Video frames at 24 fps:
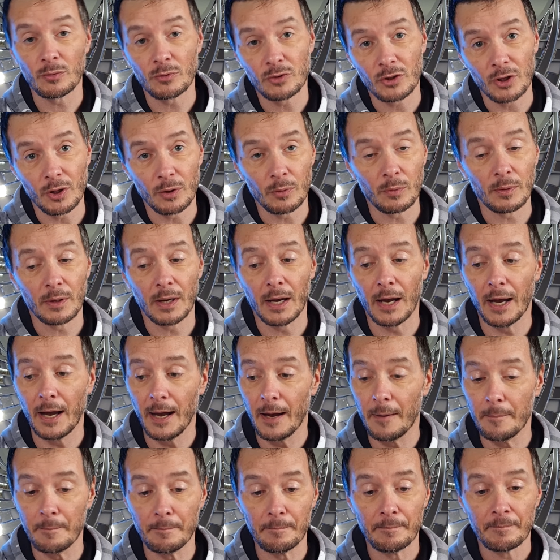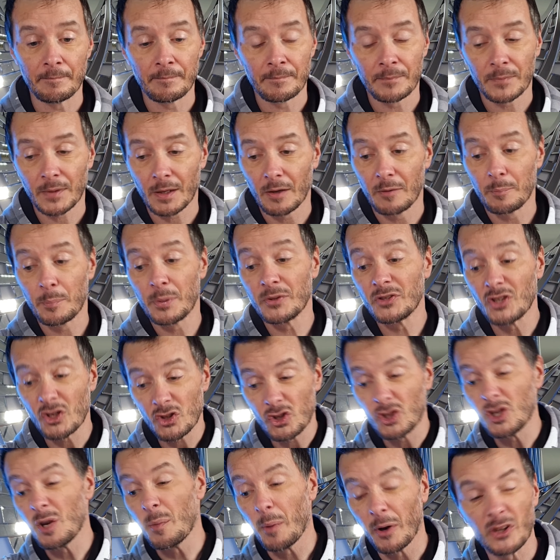to
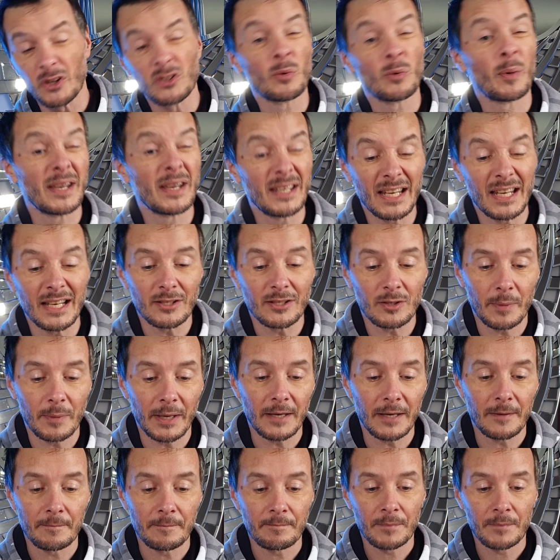position your monitor where you need it to be.